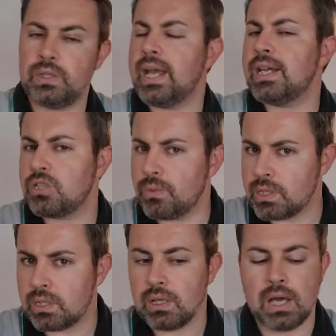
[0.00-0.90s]
Yes, you would
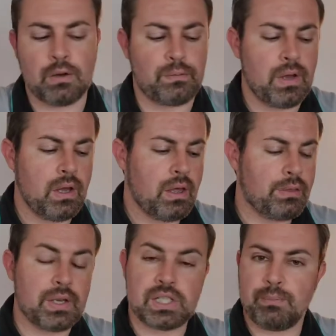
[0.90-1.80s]
still have
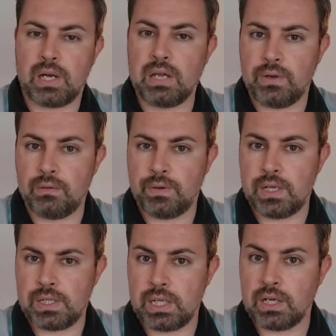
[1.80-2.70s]
things like private
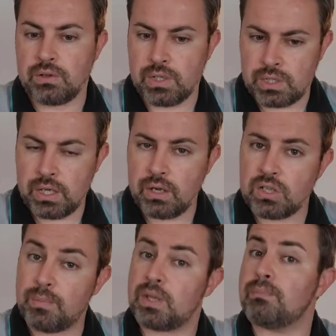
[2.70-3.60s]
investigators,
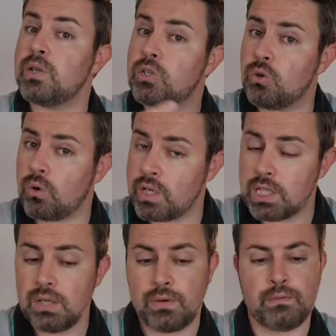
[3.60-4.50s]
etc., but the
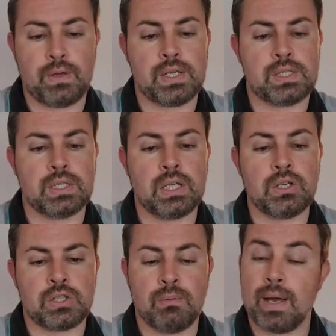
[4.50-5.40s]
majority of
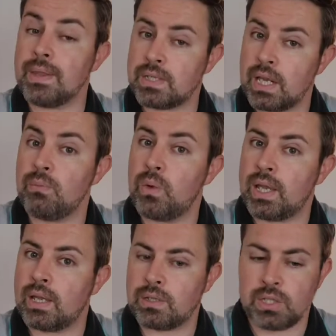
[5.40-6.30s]
investigation by the time we
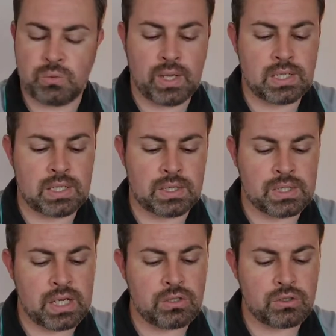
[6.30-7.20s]
get to the 20th
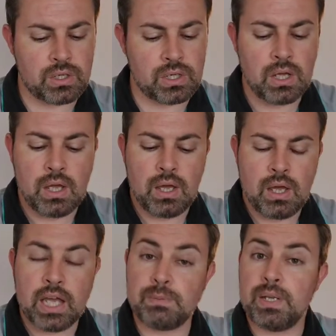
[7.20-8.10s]
century
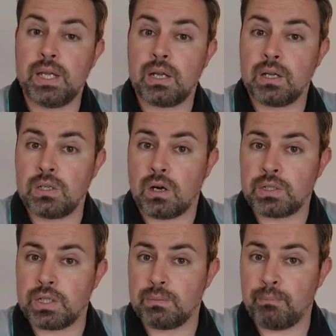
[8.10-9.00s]
is being
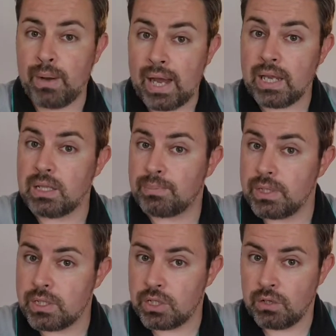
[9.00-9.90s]
conducted by the
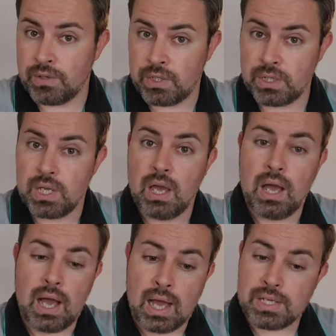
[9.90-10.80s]
police services
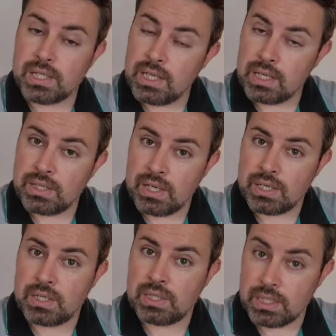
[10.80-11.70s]
as they
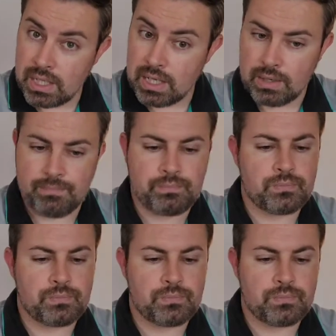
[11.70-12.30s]
exist today.